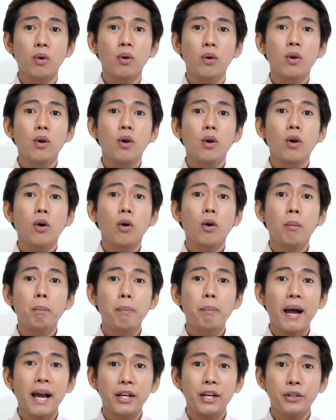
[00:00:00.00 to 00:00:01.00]
mo
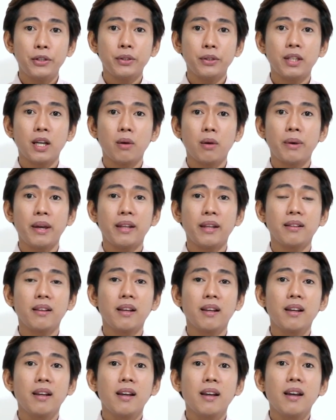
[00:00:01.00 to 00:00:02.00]
kung paano yun gawin.
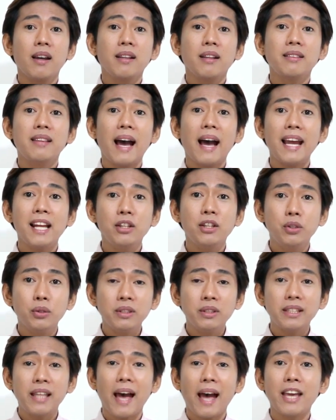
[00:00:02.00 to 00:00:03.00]
Dahil
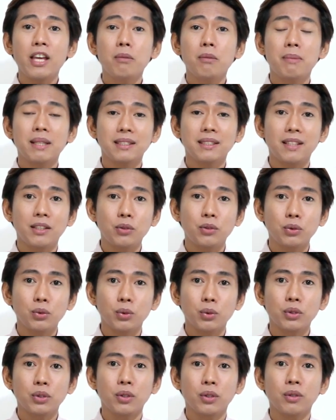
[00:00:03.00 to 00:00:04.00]
dun tayong mas
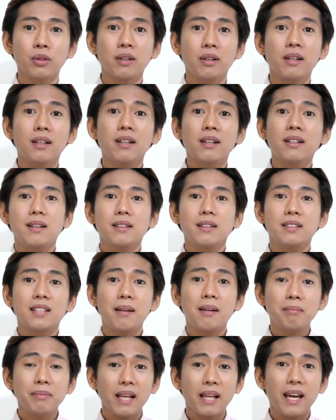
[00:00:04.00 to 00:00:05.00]
natututo.
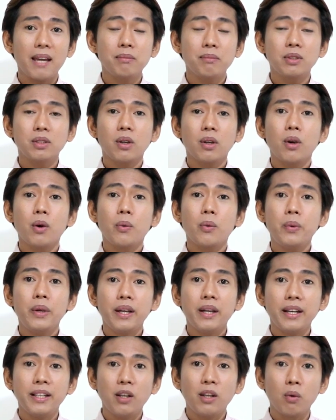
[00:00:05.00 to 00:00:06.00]
Sometimes,
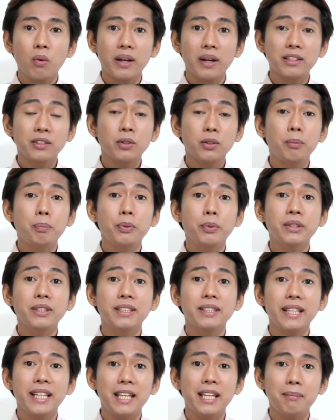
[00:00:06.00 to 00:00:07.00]
we are the ones who
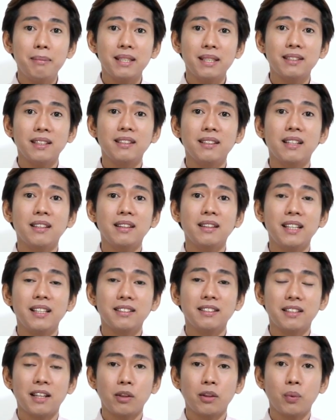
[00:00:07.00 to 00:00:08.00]
puts limits in the
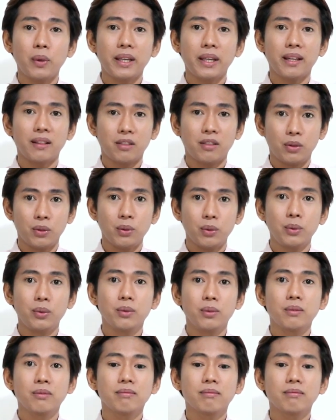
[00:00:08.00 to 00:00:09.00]
things that we can do.